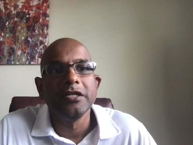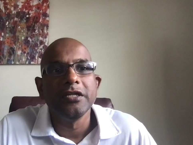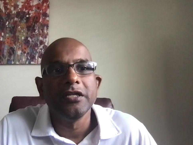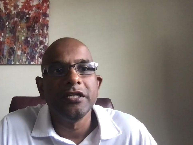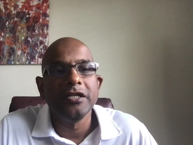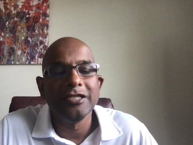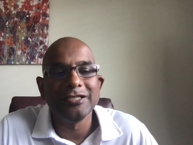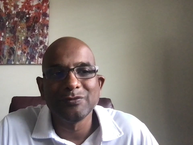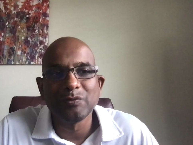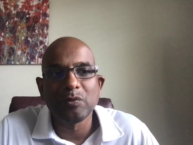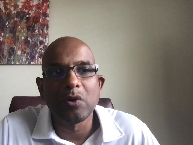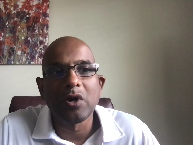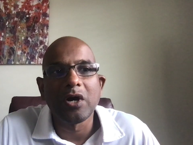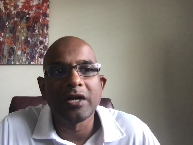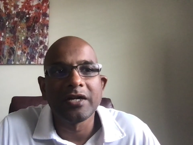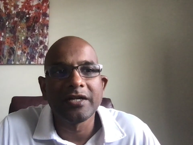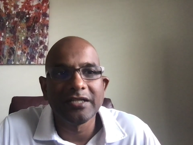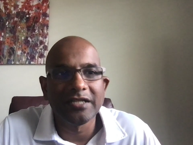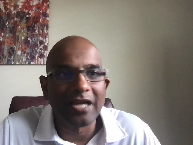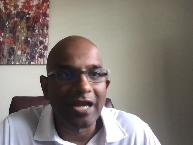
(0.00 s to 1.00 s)
is
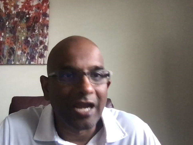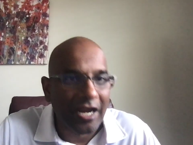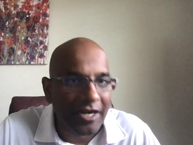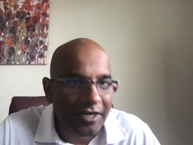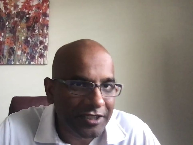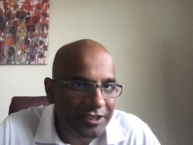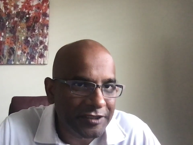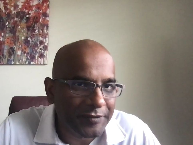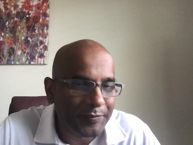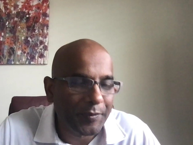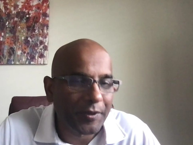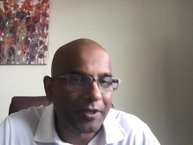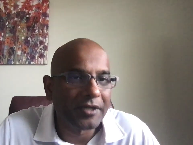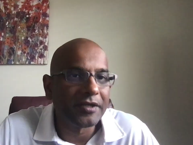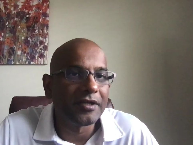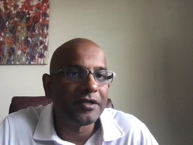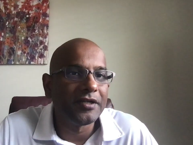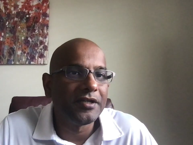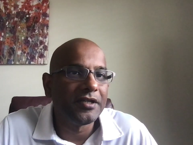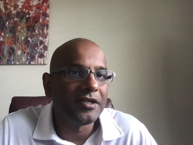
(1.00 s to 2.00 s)
what
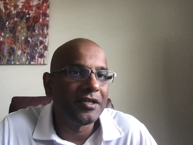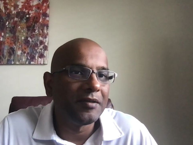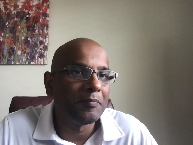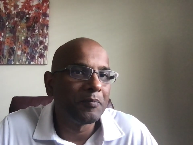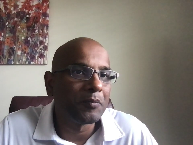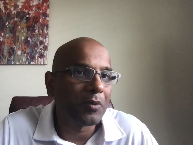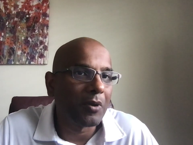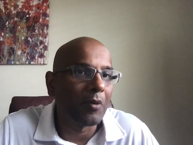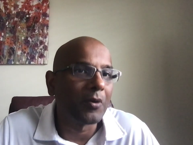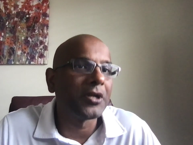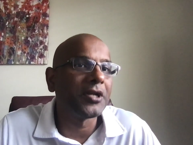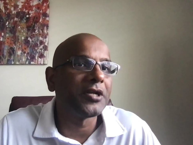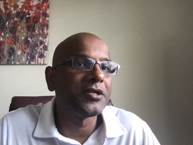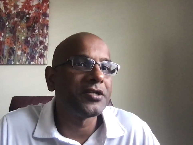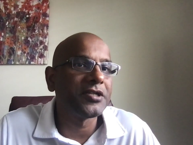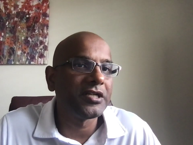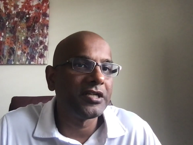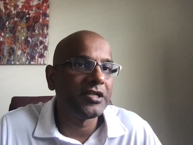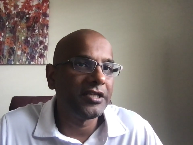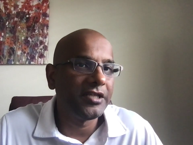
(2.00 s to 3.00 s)
anticipated
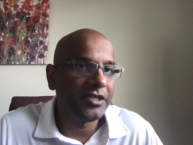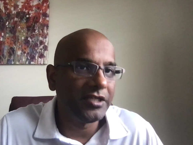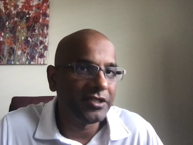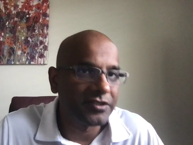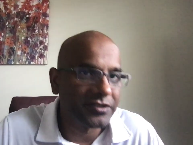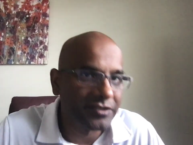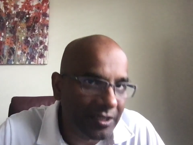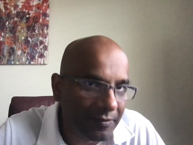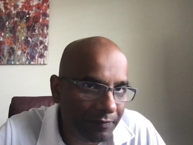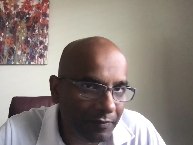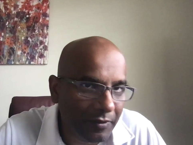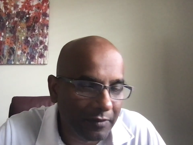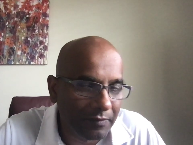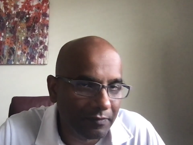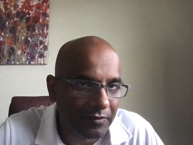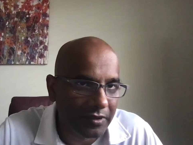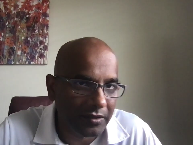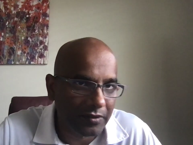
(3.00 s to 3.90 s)
potentially in September.